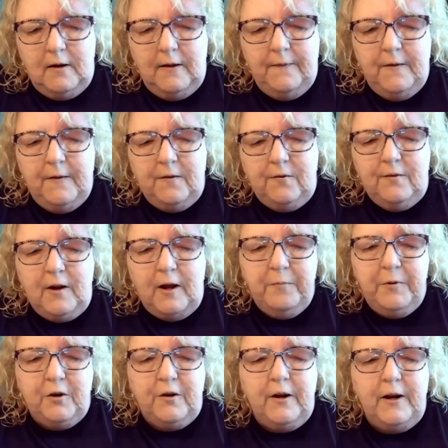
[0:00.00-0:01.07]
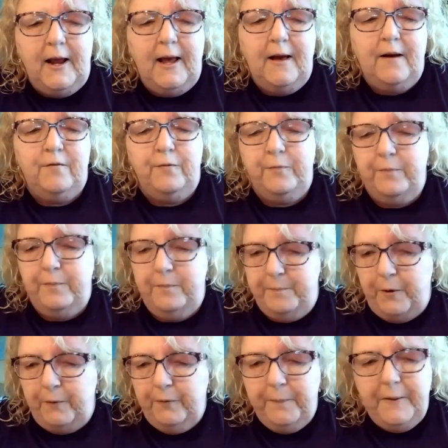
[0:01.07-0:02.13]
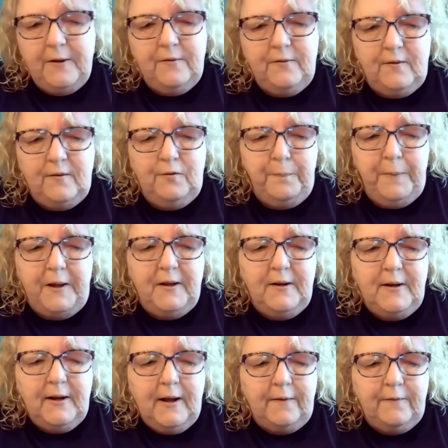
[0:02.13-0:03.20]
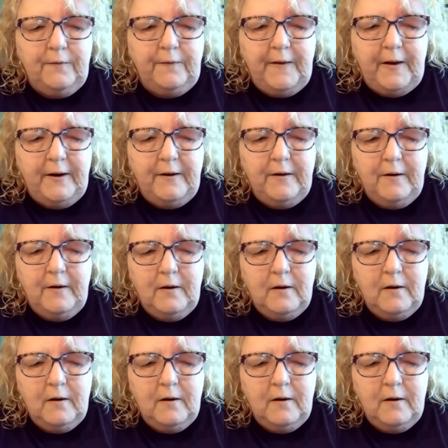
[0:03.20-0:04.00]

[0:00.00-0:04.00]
And this time you're going to have both pieces pinned together there.